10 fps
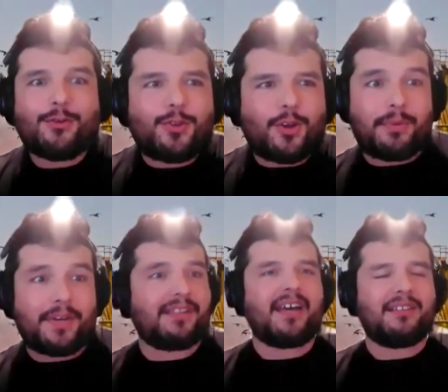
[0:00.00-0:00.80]

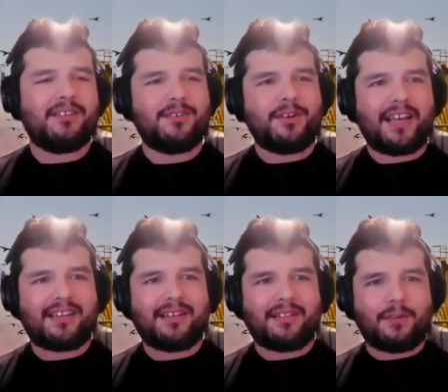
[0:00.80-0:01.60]
stopping that.
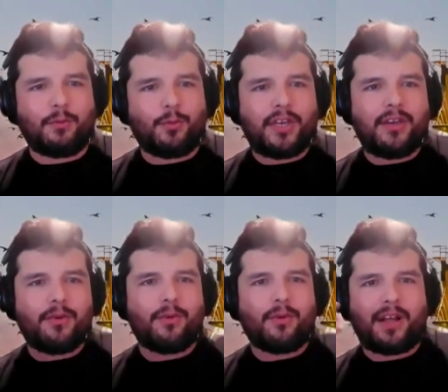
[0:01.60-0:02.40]
Like that